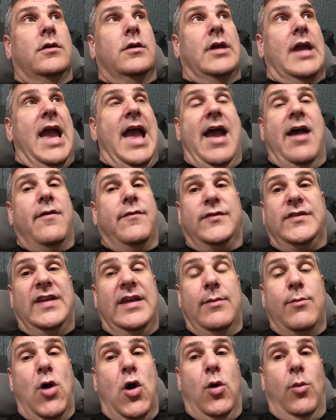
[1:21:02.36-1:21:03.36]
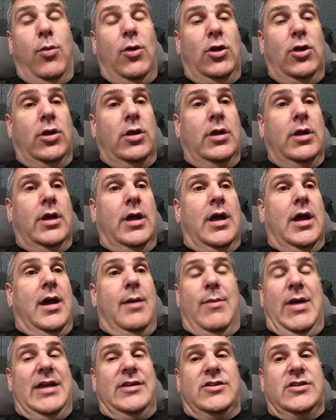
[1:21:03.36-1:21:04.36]
have T-Mobile,
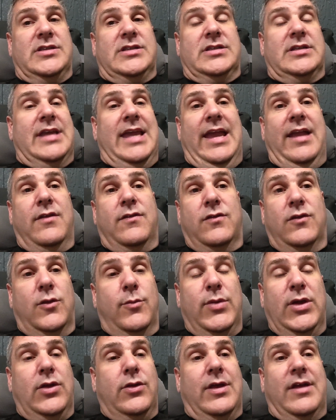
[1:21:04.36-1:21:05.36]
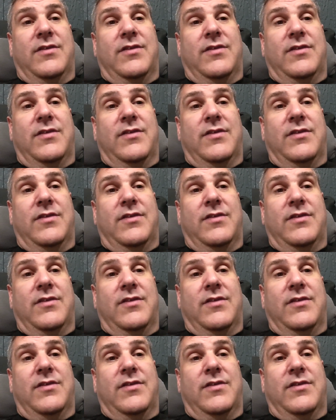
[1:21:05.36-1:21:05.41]
I might just cancel the bill.